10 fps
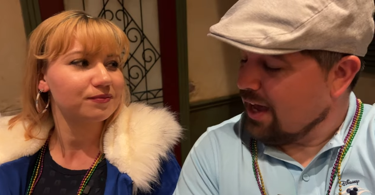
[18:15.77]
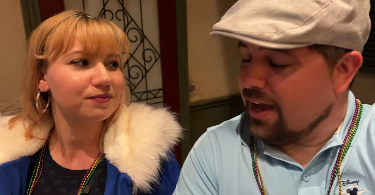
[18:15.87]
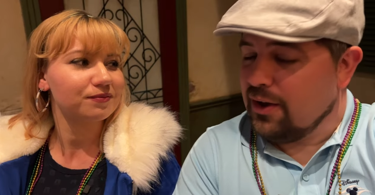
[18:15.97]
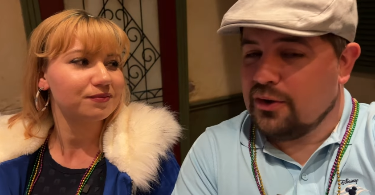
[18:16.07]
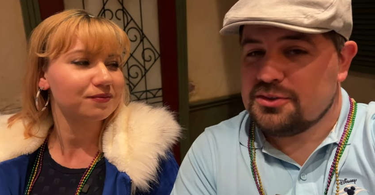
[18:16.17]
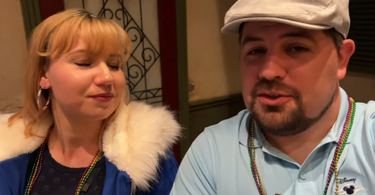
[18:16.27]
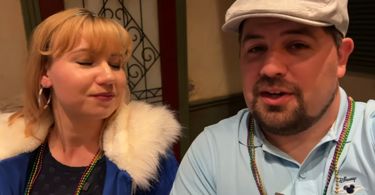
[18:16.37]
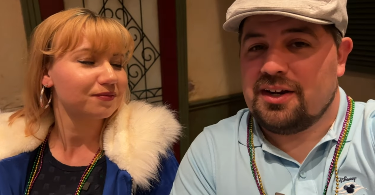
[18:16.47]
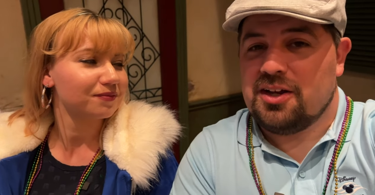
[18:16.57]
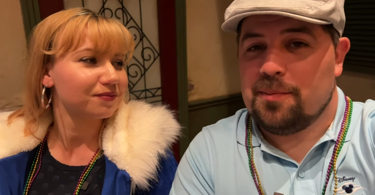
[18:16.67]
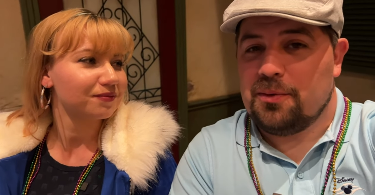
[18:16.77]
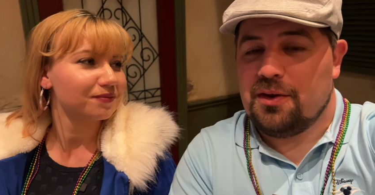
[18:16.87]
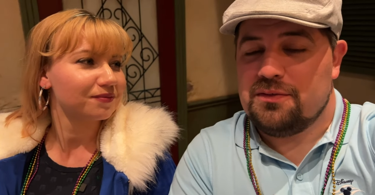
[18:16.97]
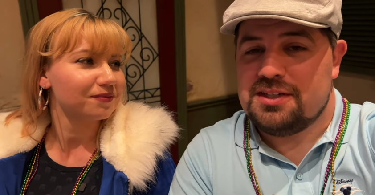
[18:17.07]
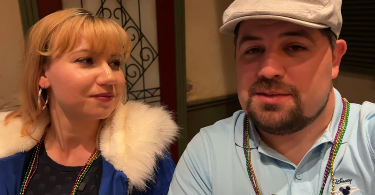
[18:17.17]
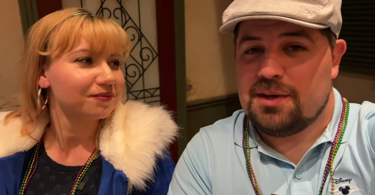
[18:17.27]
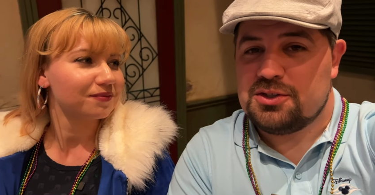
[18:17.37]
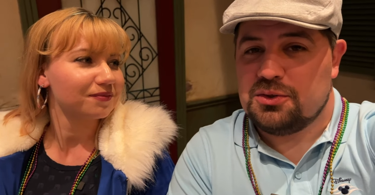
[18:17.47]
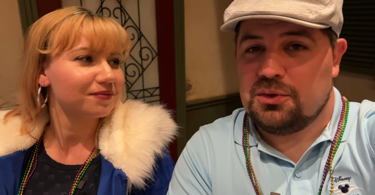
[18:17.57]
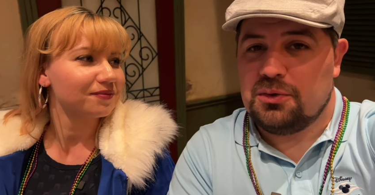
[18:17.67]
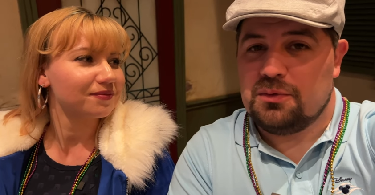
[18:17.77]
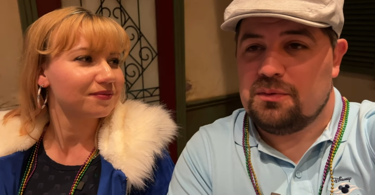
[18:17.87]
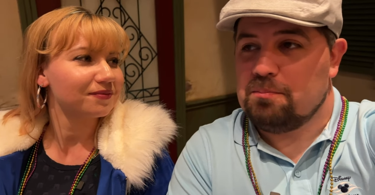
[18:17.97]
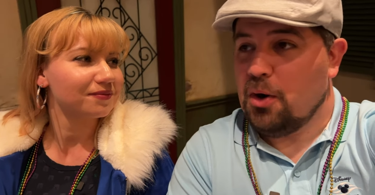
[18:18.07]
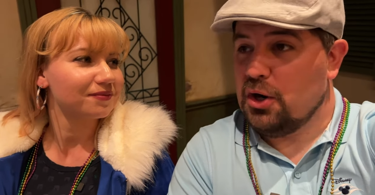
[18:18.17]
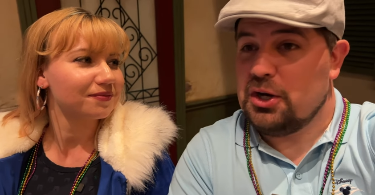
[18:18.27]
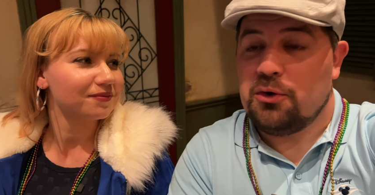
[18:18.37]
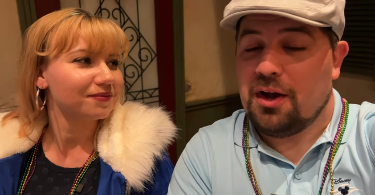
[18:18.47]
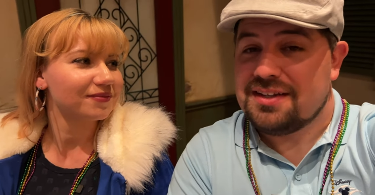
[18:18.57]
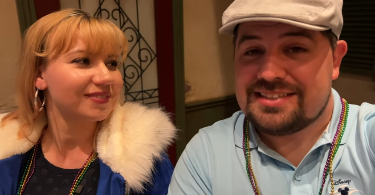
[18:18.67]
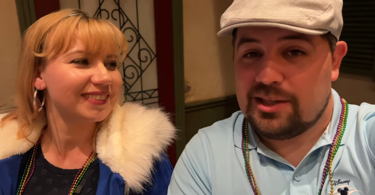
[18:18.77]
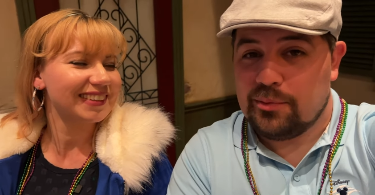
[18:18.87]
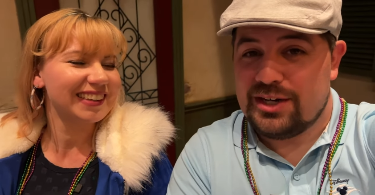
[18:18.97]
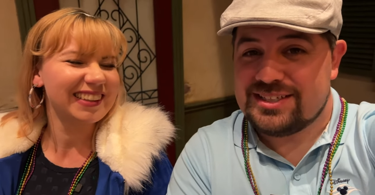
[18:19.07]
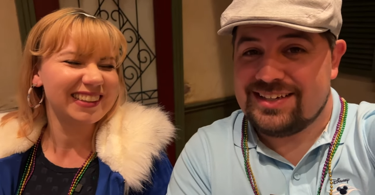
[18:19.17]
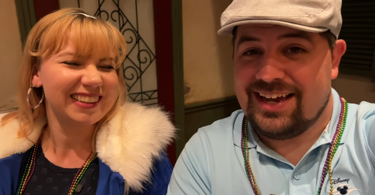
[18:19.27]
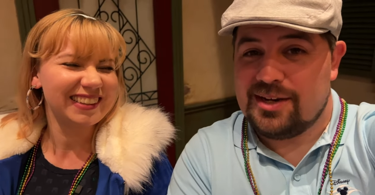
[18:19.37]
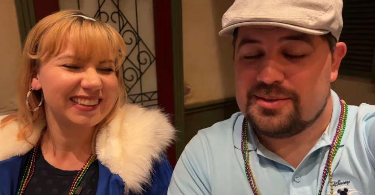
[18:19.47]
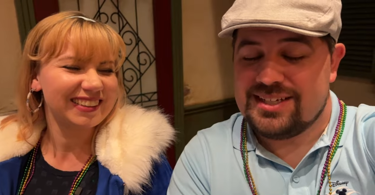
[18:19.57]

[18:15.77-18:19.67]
Speaker 1: I also got a couple of the special Mardi Gras celebration items